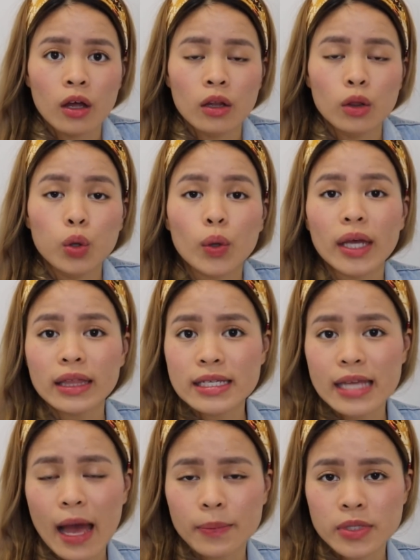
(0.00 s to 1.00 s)
look at
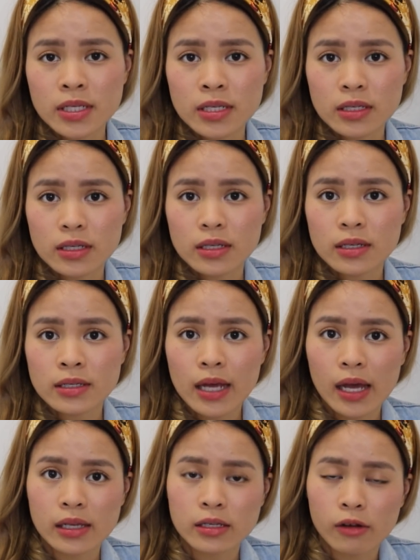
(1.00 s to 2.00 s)
these absences
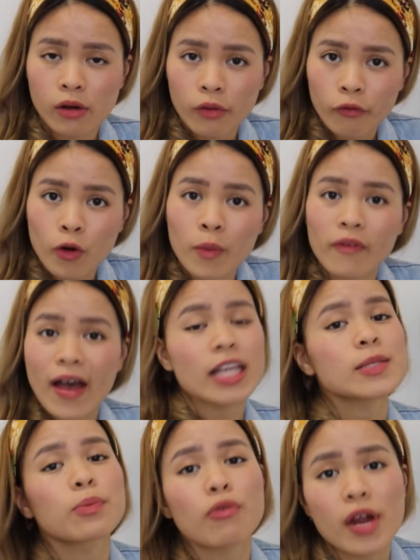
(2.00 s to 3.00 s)
as a form of
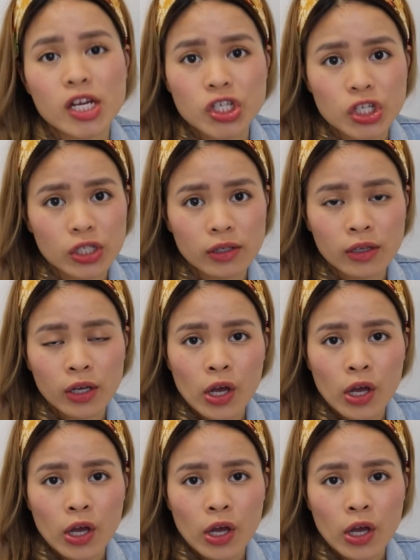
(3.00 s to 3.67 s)
aspiration.